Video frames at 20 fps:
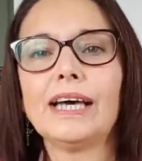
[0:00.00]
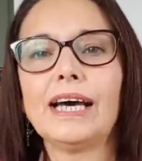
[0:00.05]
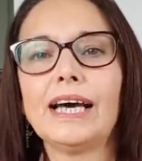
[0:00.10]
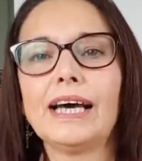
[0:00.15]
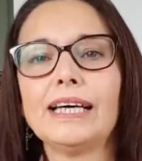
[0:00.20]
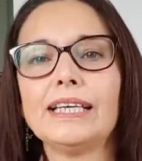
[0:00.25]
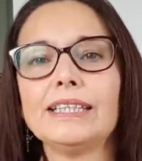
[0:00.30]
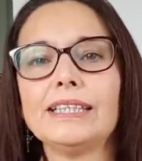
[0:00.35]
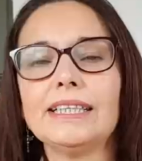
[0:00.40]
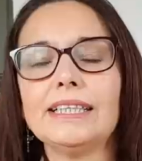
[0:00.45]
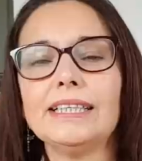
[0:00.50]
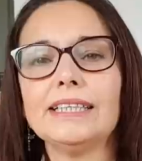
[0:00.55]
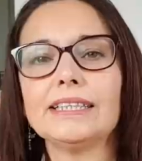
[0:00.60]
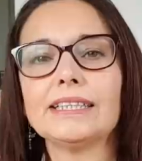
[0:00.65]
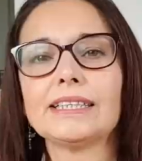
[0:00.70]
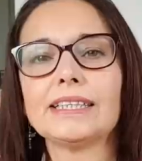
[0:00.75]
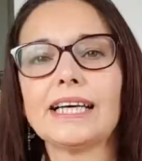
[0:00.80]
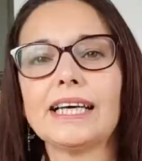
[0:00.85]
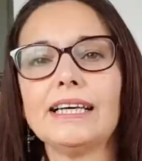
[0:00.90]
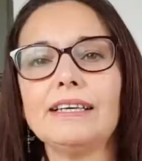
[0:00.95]
and
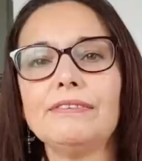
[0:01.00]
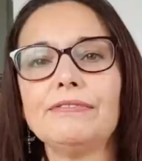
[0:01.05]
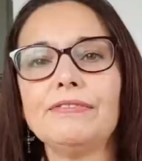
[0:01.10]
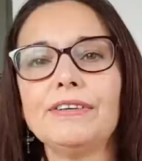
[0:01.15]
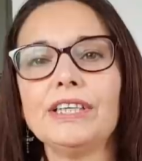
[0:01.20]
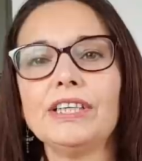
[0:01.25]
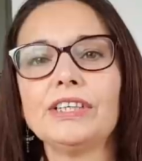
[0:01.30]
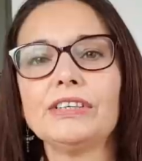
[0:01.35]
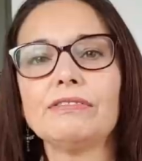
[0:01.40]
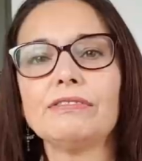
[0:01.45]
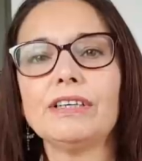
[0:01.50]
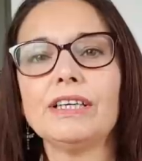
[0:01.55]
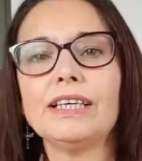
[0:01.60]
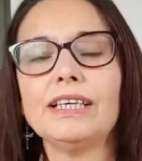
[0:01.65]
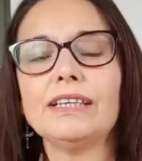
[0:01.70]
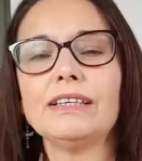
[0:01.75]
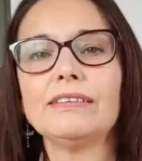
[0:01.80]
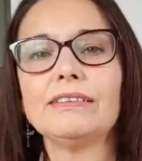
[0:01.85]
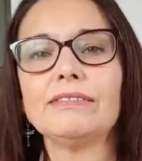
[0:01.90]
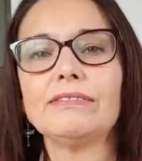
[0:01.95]
it's a
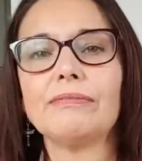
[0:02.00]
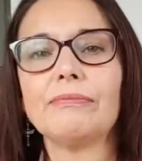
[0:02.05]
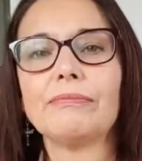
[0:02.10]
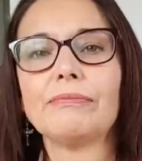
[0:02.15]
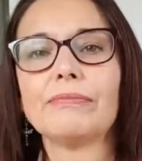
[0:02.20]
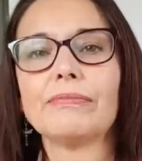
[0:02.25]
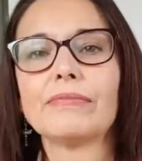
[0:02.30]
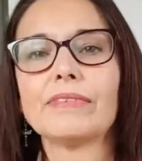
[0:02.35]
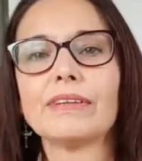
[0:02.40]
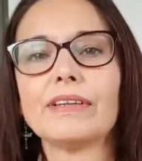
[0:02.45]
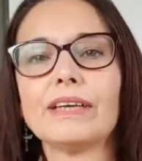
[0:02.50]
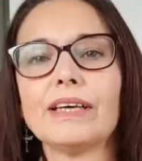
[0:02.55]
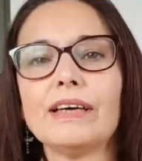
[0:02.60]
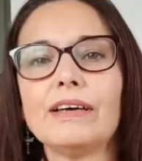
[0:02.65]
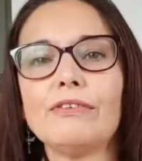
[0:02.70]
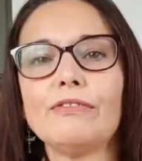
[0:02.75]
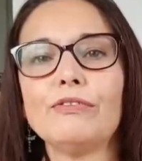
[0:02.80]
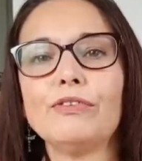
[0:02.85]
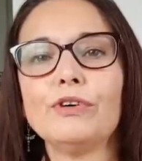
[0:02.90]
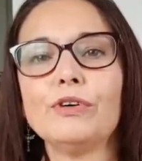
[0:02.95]
fingering
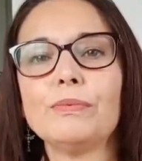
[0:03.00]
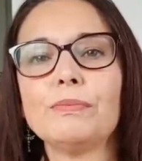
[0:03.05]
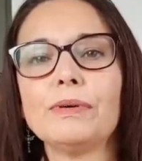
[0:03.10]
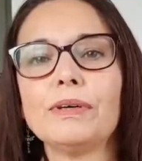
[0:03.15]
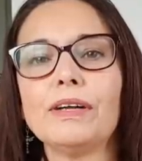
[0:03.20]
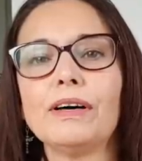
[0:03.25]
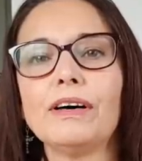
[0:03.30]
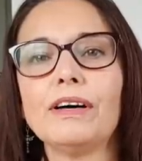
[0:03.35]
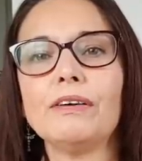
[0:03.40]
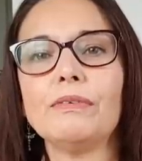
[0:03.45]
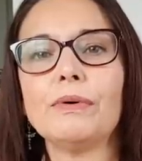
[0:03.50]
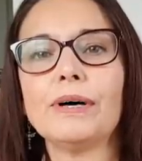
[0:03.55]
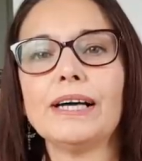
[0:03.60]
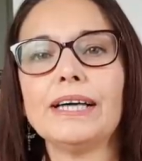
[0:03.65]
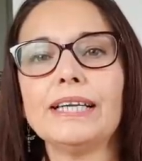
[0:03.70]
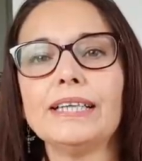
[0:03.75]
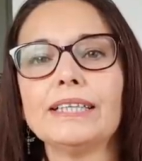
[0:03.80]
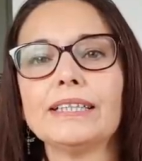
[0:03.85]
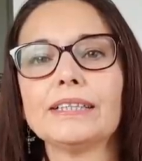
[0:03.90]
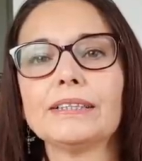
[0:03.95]
4-ply
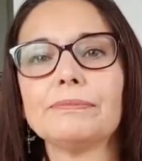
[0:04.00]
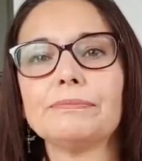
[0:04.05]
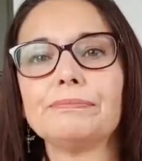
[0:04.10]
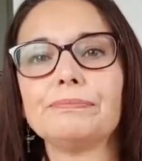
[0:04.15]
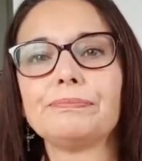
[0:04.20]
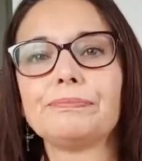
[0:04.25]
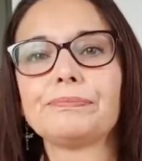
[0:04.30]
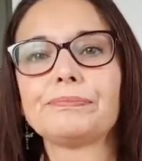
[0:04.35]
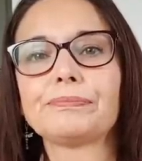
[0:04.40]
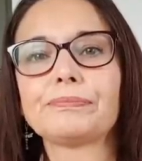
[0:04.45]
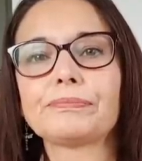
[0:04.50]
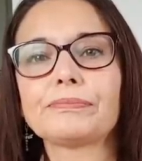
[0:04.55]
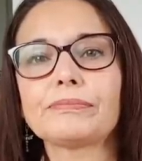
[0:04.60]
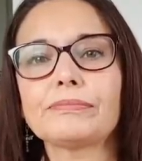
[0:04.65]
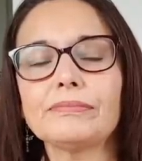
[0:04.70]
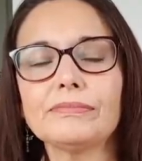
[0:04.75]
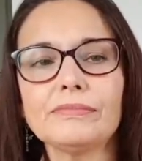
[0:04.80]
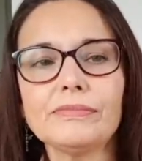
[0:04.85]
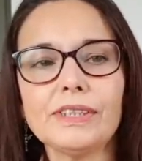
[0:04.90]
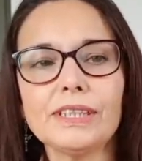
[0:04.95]
weight.
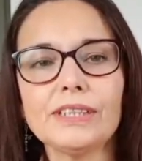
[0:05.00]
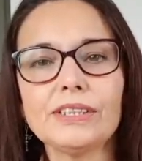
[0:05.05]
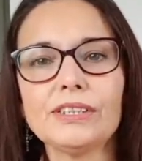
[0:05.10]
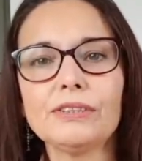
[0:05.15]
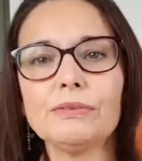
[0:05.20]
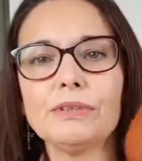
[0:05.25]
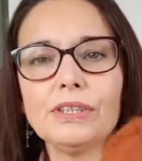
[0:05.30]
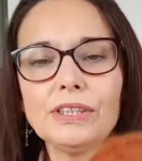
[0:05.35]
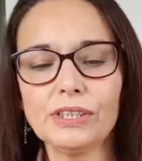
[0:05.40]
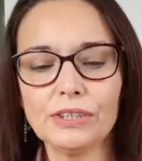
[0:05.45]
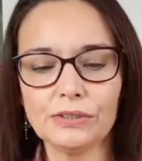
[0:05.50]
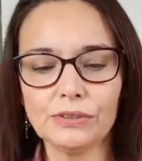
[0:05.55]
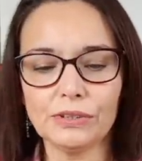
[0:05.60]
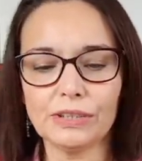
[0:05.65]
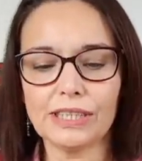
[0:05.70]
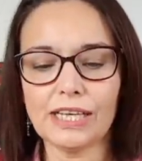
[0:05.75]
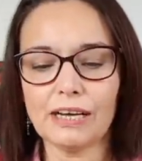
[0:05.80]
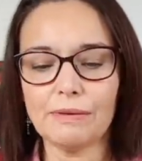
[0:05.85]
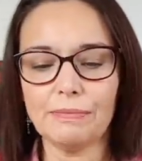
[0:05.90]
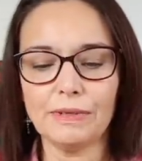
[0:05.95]
So I
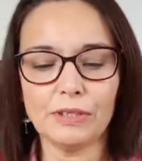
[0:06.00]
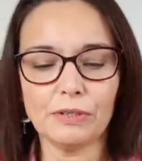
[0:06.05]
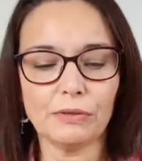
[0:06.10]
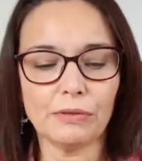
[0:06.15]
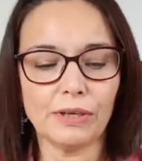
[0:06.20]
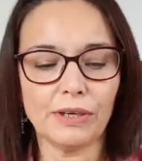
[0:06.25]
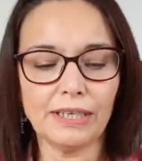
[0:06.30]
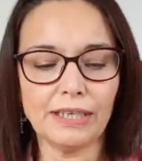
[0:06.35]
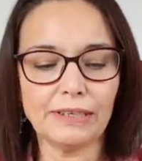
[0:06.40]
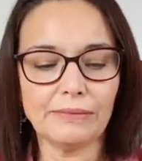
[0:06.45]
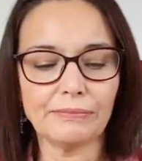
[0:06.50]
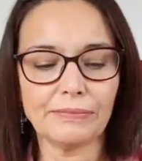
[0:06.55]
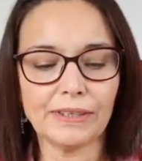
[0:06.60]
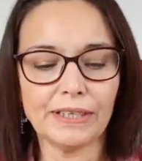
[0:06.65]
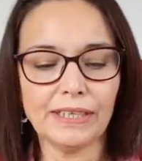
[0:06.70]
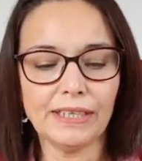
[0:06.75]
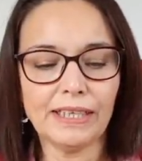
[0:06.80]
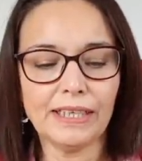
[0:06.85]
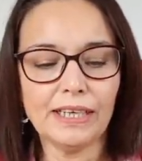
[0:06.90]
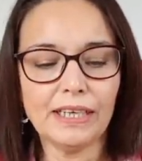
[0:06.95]
thought that would be quite,
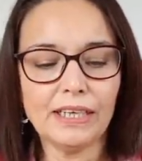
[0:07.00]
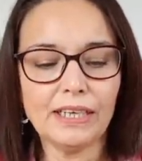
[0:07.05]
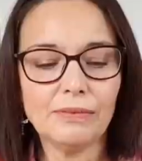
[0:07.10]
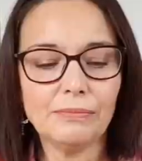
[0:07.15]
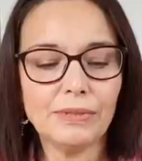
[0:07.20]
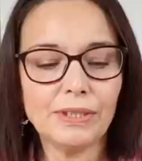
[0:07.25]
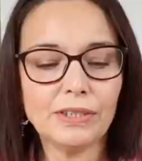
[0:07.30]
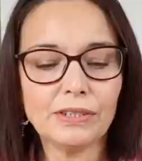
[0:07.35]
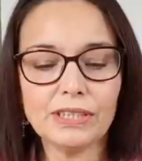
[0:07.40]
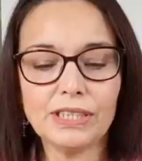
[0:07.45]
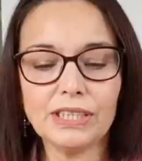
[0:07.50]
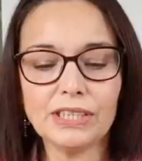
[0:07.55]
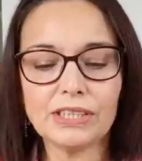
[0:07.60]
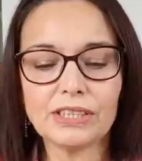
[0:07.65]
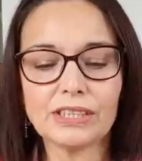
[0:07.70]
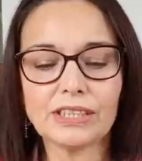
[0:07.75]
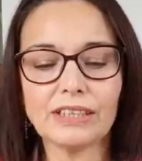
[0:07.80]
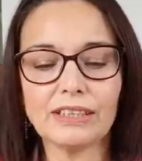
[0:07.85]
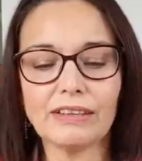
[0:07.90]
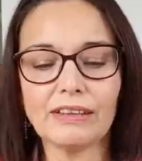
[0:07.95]
because
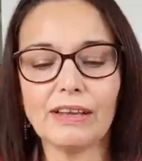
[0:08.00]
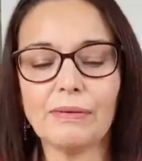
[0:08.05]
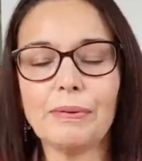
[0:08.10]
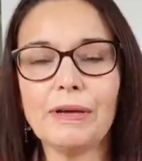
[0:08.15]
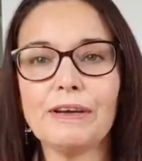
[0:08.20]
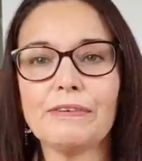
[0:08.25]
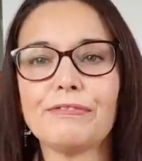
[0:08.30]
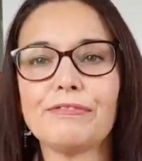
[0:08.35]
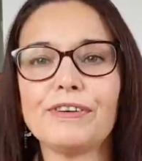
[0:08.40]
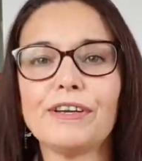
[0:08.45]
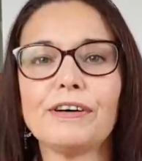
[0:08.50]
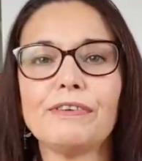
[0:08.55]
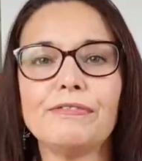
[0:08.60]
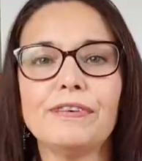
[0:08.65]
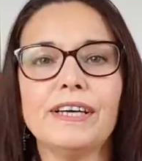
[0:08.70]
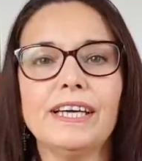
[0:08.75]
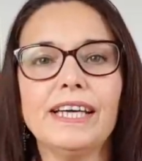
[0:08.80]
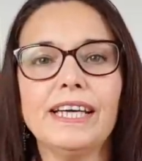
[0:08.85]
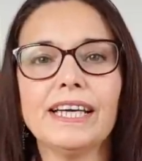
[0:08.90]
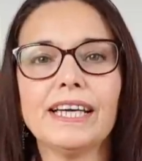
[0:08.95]
it's bit
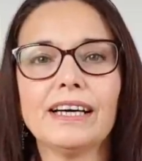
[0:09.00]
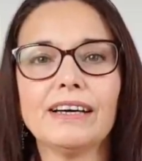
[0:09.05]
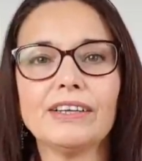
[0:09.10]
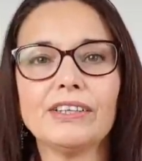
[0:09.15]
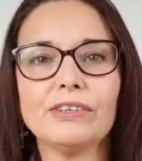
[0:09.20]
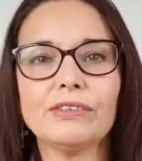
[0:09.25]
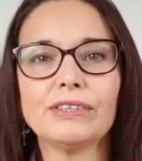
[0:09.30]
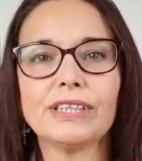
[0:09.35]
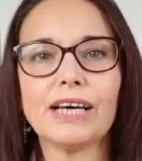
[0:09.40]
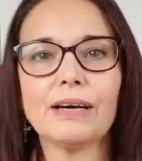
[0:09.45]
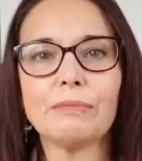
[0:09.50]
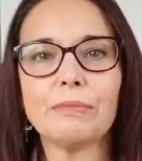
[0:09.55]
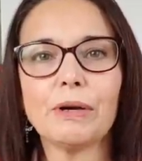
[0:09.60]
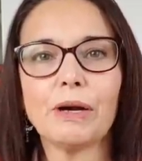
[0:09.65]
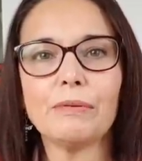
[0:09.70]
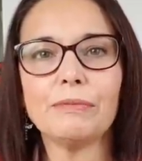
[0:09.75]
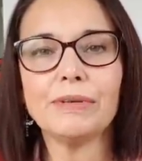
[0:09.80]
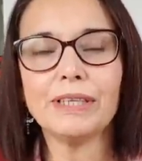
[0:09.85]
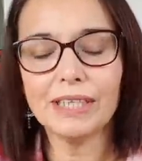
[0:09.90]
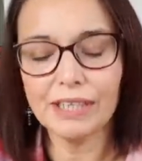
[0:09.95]
fluffy, I thought that
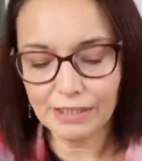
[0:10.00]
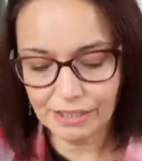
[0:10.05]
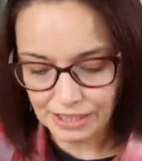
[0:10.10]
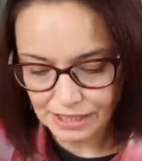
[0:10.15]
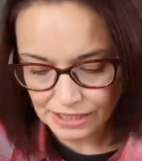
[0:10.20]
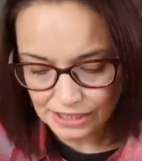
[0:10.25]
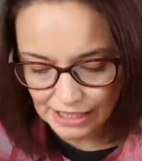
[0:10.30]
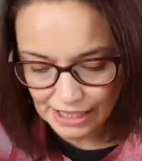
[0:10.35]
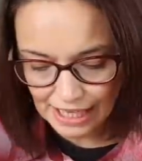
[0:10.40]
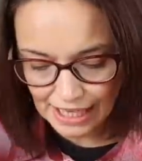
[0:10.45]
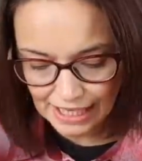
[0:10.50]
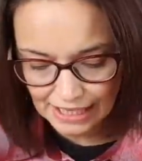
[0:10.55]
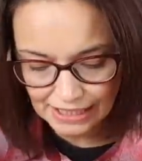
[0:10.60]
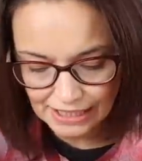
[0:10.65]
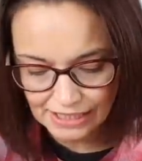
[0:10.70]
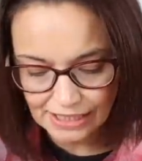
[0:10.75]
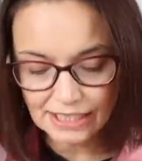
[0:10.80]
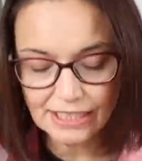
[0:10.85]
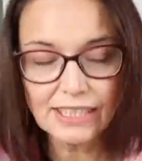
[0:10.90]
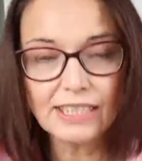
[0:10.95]
might be nice. And
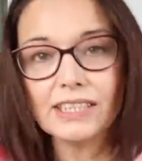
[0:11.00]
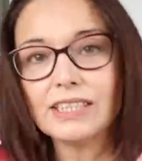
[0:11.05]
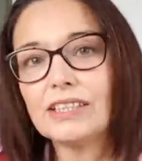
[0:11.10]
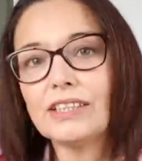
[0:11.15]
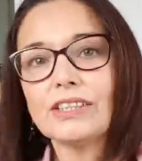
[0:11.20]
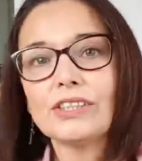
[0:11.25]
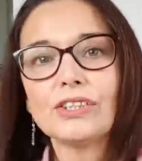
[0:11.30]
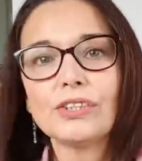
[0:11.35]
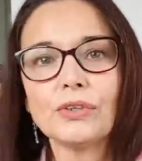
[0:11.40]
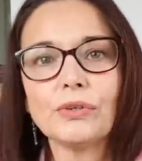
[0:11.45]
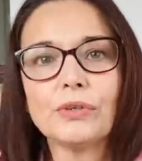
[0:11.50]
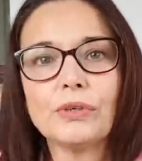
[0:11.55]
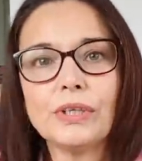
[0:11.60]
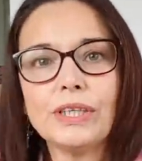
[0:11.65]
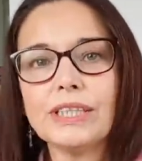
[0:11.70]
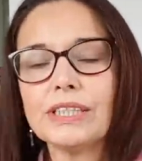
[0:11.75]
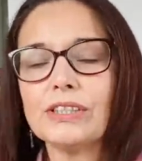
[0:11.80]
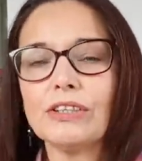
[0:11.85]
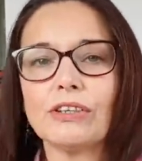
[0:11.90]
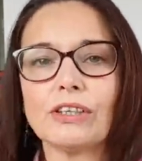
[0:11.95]
this isn't a toy,
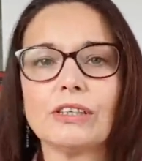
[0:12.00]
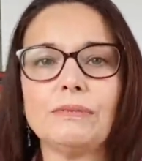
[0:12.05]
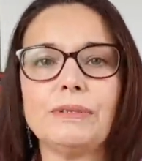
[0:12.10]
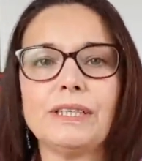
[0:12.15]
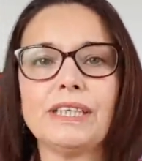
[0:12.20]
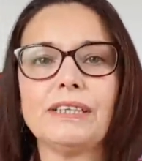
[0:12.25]
it's not going to